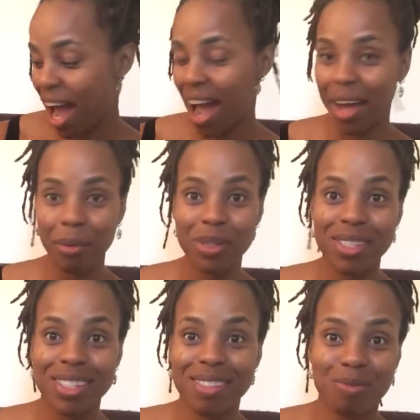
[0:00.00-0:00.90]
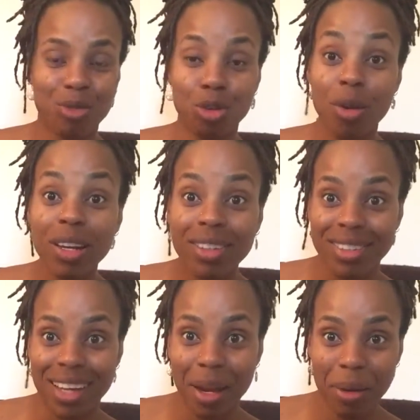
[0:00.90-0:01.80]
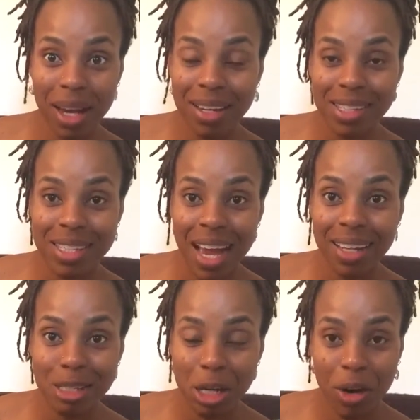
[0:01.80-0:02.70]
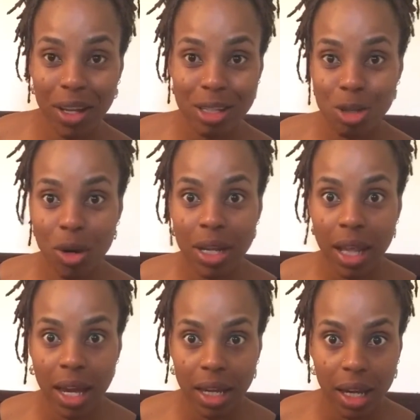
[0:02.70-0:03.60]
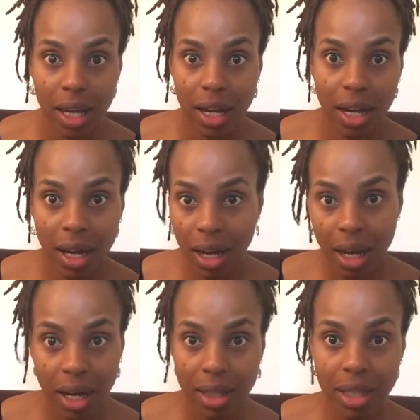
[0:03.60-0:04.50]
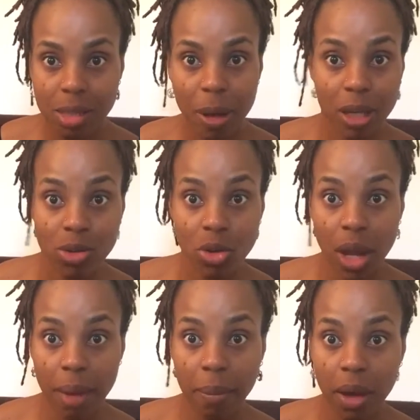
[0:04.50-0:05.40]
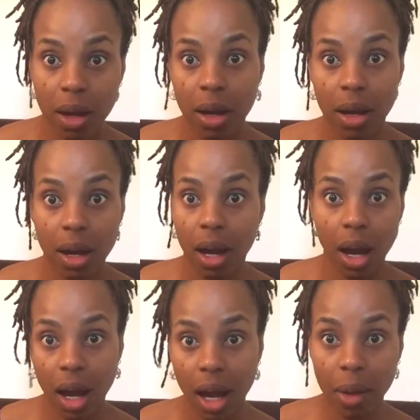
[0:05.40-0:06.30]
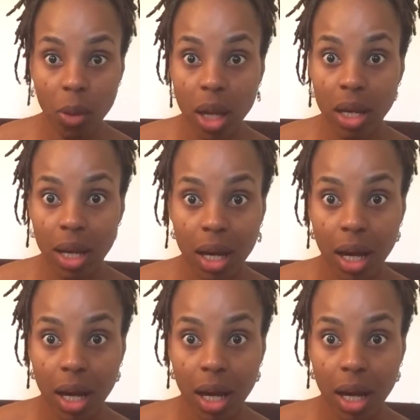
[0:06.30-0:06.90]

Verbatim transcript: I was thrilled. I kind of sat staring at the screen like, that's my username. I won.